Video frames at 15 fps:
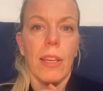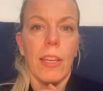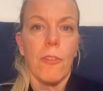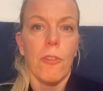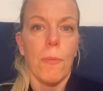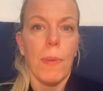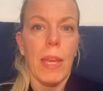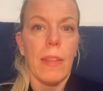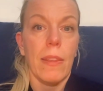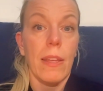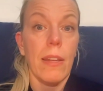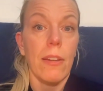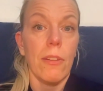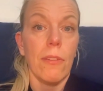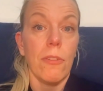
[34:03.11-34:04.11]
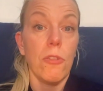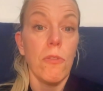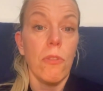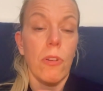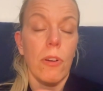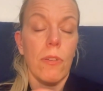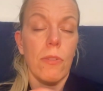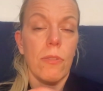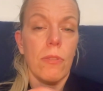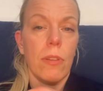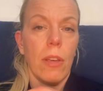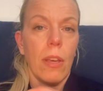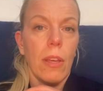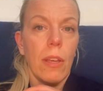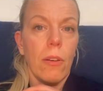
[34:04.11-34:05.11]
If you pay 10 euros
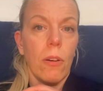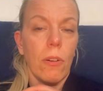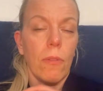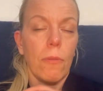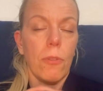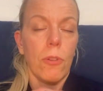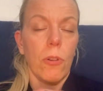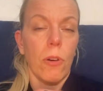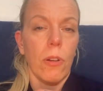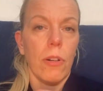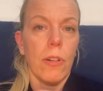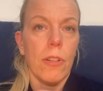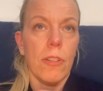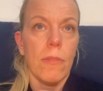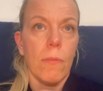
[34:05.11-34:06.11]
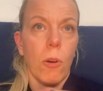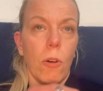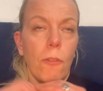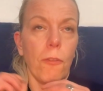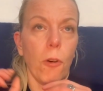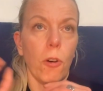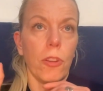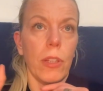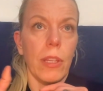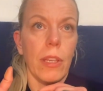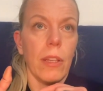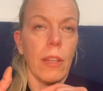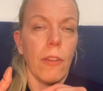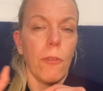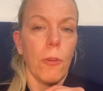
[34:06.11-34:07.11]
or dollars, or
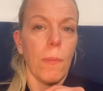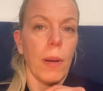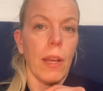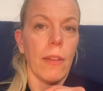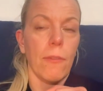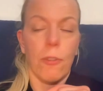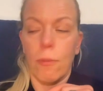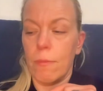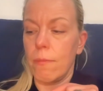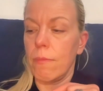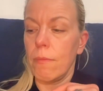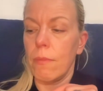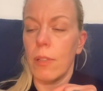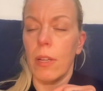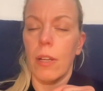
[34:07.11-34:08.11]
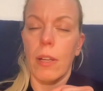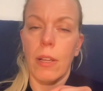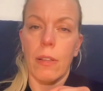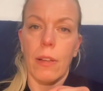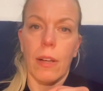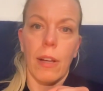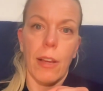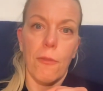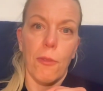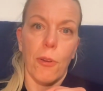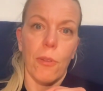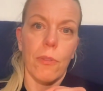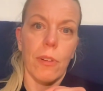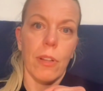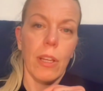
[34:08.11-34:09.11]
14 if you buy it from
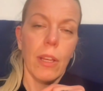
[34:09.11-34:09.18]
iPhone